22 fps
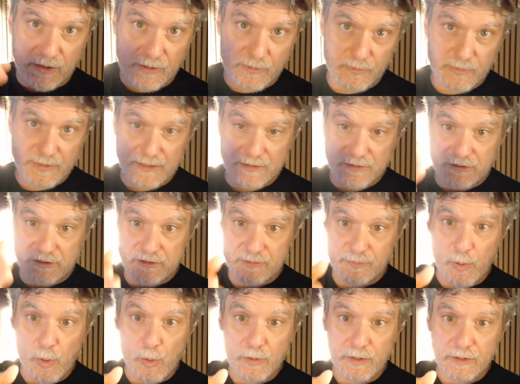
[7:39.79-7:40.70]
being
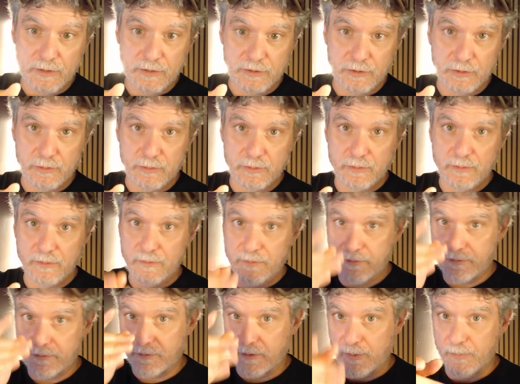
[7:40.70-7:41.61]
spoken to
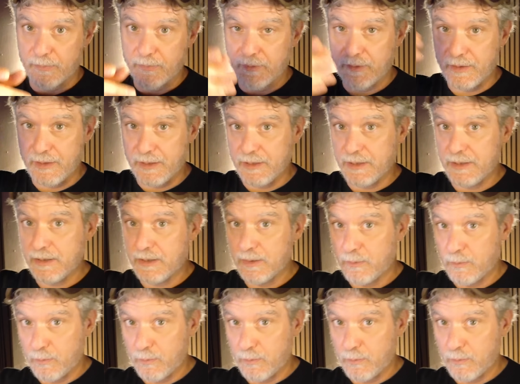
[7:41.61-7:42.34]
from the